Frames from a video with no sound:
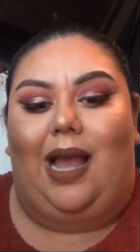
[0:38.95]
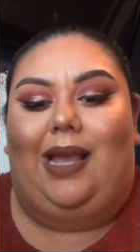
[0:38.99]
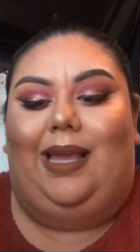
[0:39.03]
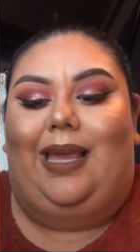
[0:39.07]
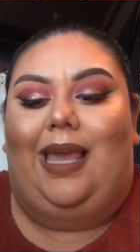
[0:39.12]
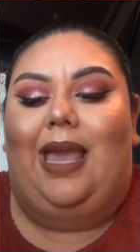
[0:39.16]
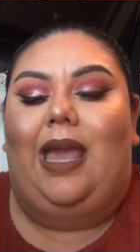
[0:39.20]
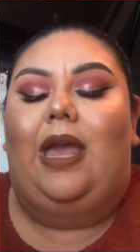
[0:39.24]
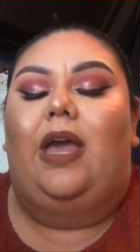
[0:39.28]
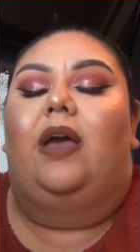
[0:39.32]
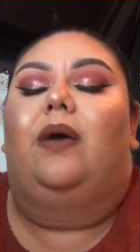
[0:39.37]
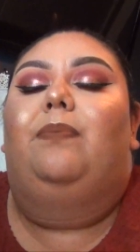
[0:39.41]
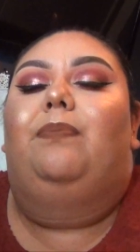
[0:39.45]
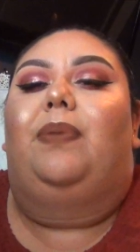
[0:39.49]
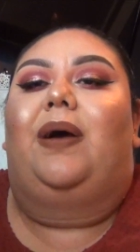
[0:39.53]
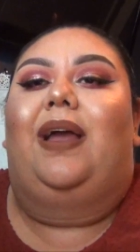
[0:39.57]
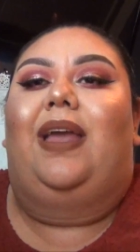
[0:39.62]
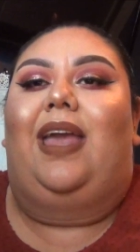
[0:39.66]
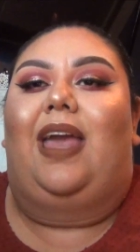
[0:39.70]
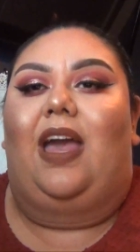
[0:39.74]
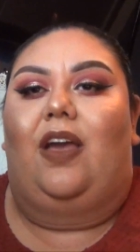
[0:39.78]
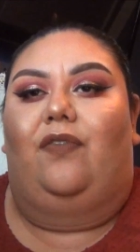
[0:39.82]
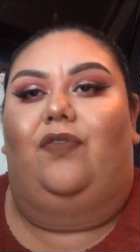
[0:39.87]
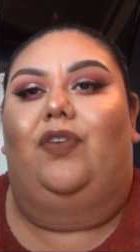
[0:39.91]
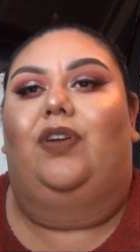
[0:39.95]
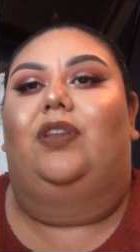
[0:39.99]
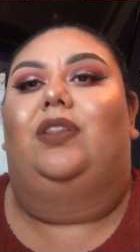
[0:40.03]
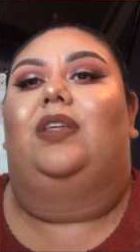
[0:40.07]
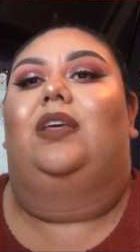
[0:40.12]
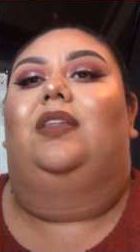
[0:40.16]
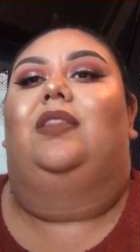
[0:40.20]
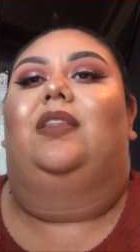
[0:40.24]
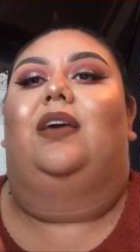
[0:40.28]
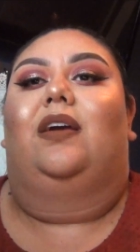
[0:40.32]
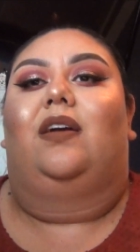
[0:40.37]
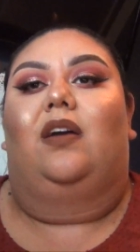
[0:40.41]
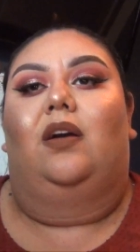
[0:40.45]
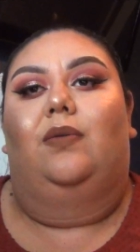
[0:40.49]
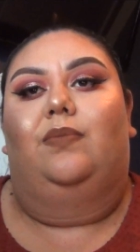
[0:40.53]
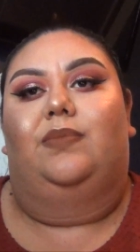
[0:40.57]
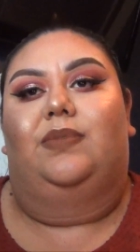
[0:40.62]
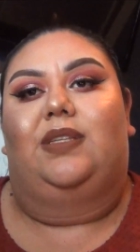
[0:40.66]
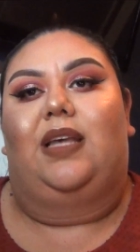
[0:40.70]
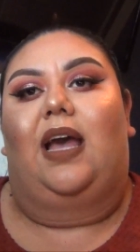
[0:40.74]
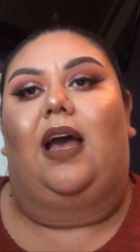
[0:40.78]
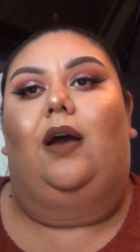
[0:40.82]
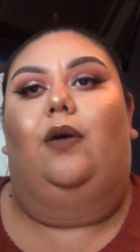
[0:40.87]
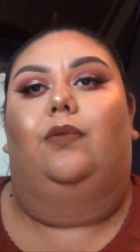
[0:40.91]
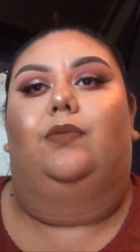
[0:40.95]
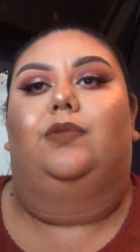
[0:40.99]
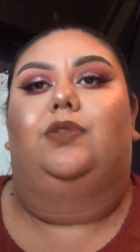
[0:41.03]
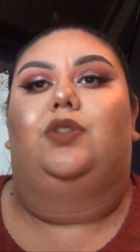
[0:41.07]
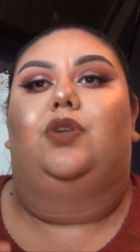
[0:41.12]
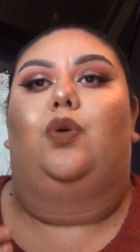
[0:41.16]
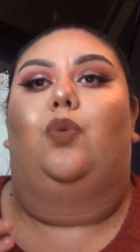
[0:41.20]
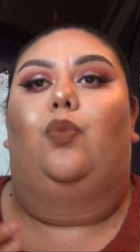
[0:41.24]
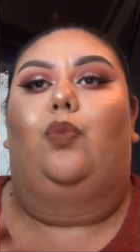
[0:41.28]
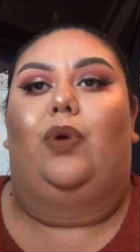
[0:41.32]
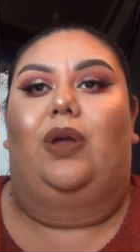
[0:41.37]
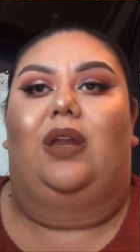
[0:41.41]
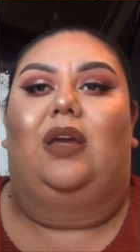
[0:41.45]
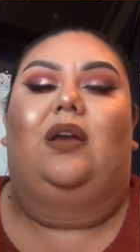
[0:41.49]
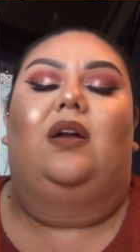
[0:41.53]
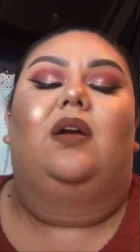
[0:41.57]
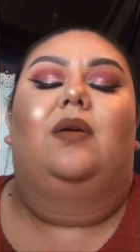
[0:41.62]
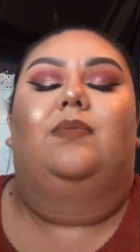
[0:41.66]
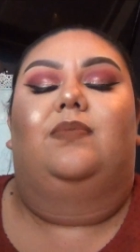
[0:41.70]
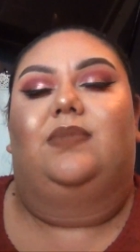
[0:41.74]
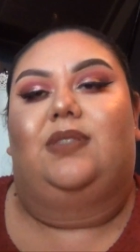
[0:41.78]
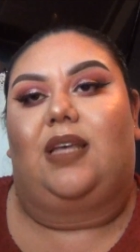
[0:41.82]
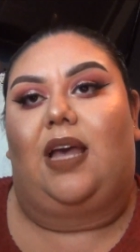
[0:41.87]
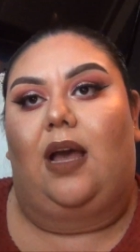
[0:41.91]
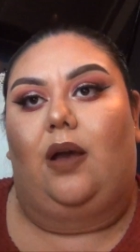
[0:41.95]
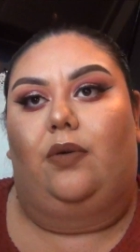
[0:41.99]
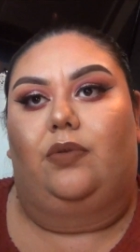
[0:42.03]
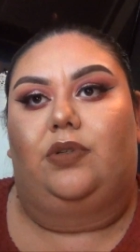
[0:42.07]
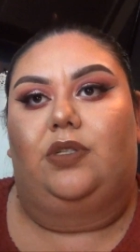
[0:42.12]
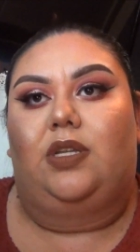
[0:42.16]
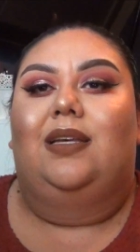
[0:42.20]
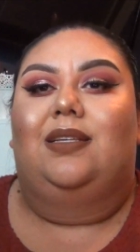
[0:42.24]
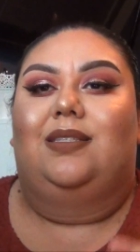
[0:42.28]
I can't buy everything that comes out when it comes out.